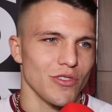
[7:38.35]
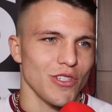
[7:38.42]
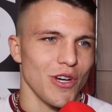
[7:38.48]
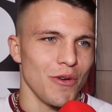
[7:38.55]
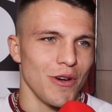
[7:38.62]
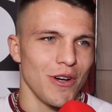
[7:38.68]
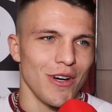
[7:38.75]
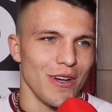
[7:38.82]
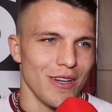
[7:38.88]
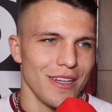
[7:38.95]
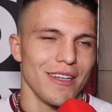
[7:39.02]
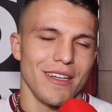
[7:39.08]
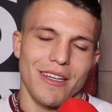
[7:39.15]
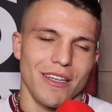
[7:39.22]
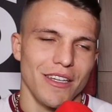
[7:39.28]
So
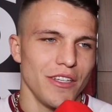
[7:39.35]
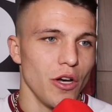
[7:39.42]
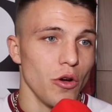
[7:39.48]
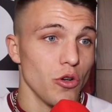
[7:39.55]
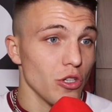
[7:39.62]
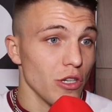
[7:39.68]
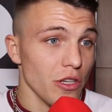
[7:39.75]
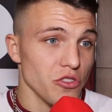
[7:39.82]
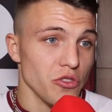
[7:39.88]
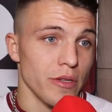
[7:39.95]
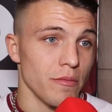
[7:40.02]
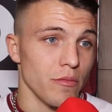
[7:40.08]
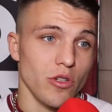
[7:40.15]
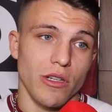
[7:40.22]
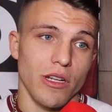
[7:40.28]
good luck to
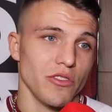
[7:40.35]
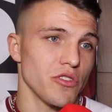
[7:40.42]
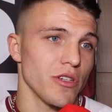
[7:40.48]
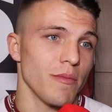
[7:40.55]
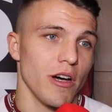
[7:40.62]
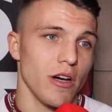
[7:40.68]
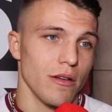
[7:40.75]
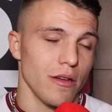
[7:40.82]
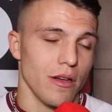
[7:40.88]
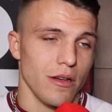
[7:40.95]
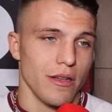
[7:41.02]
him. Good luck to him.